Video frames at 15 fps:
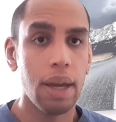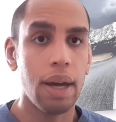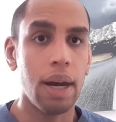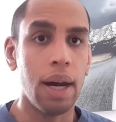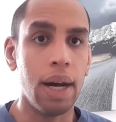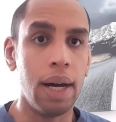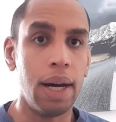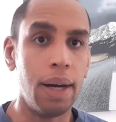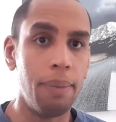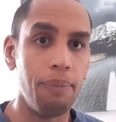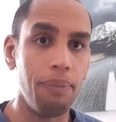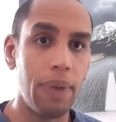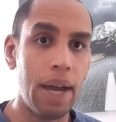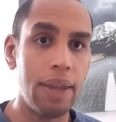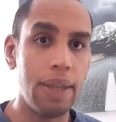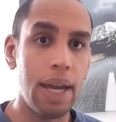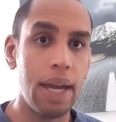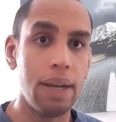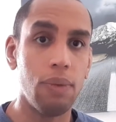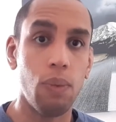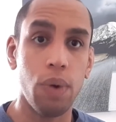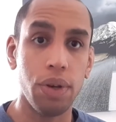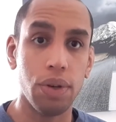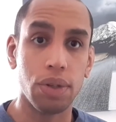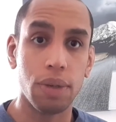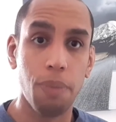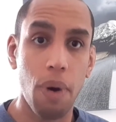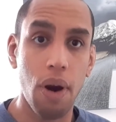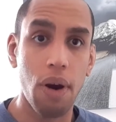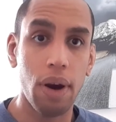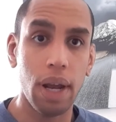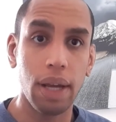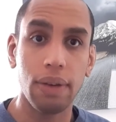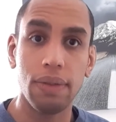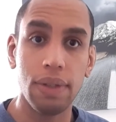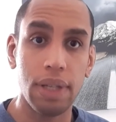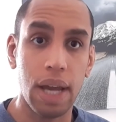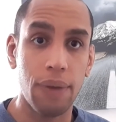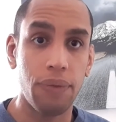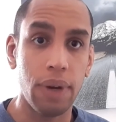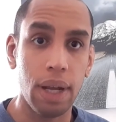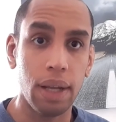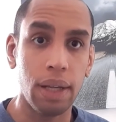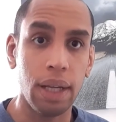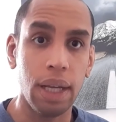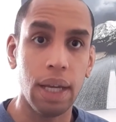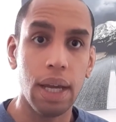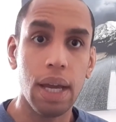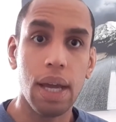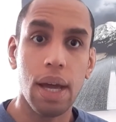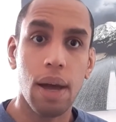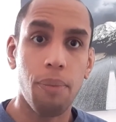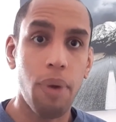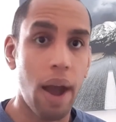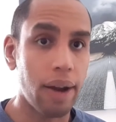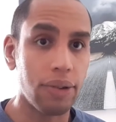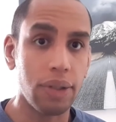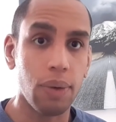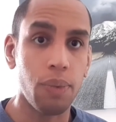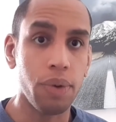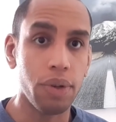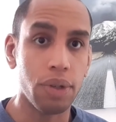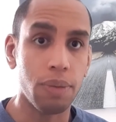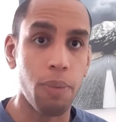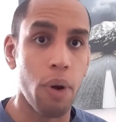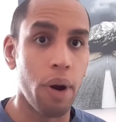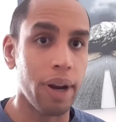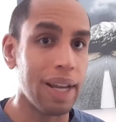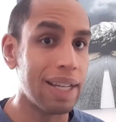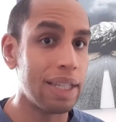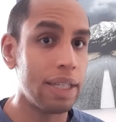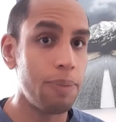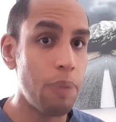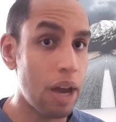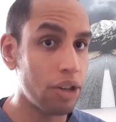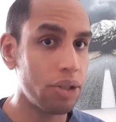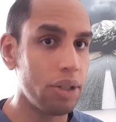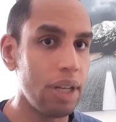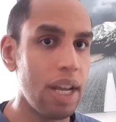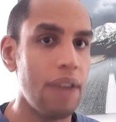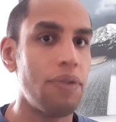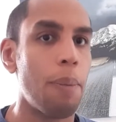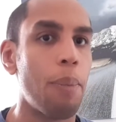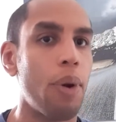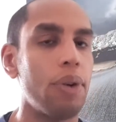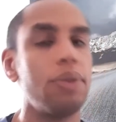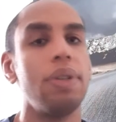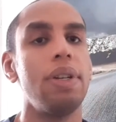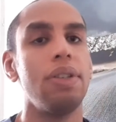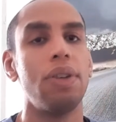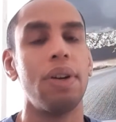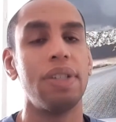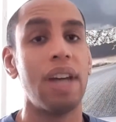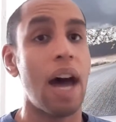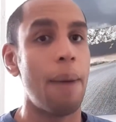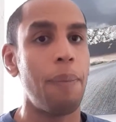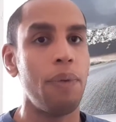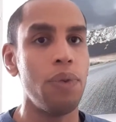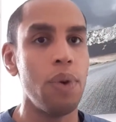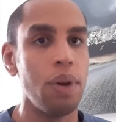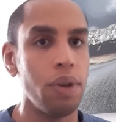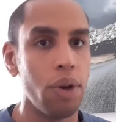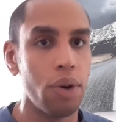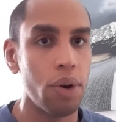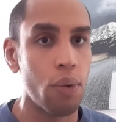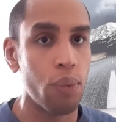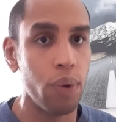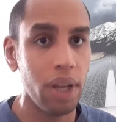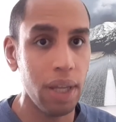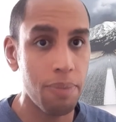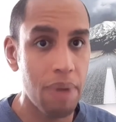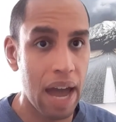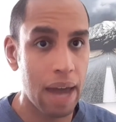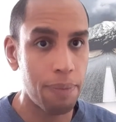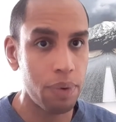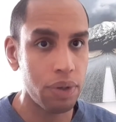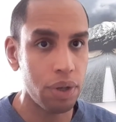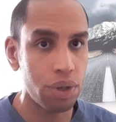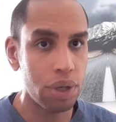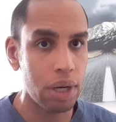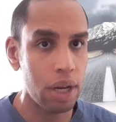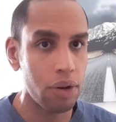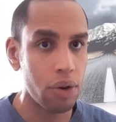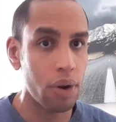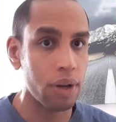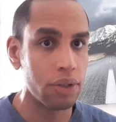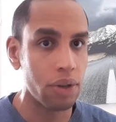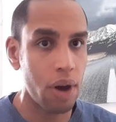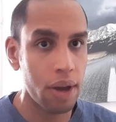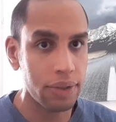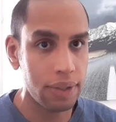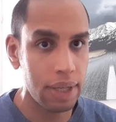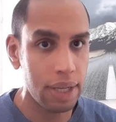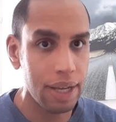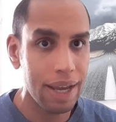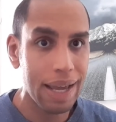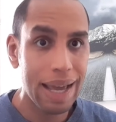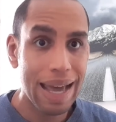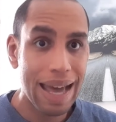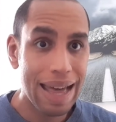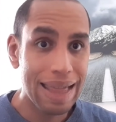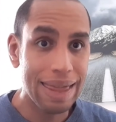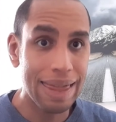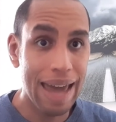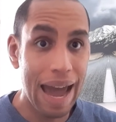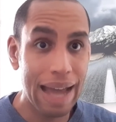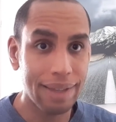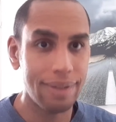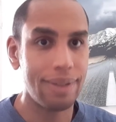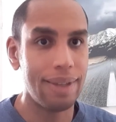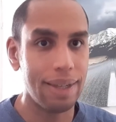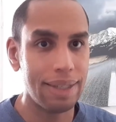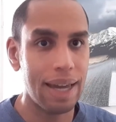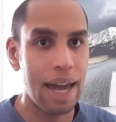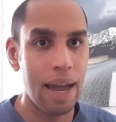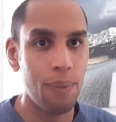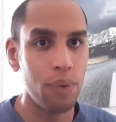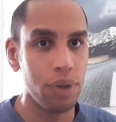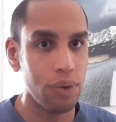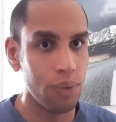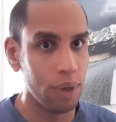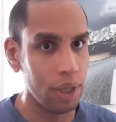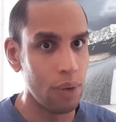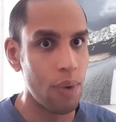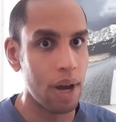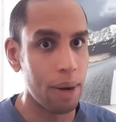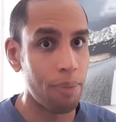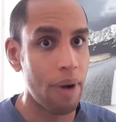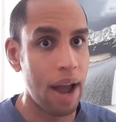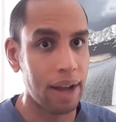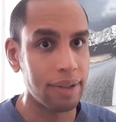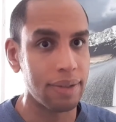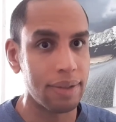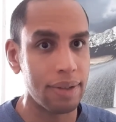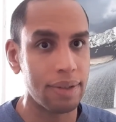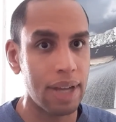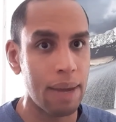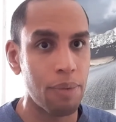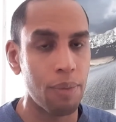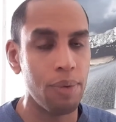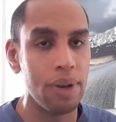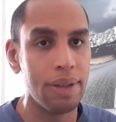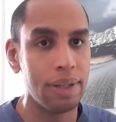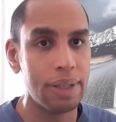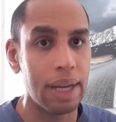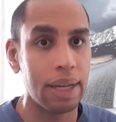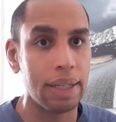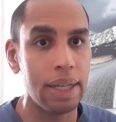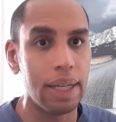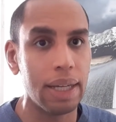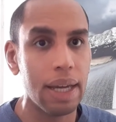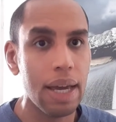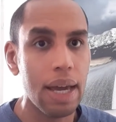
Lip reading: And then when you're sparring, definitely practice it when you're sparring, especially if the person is on top of you and you're in a really bad position and you're exhausted. That's the time when you really want to practice this type of breathing technique.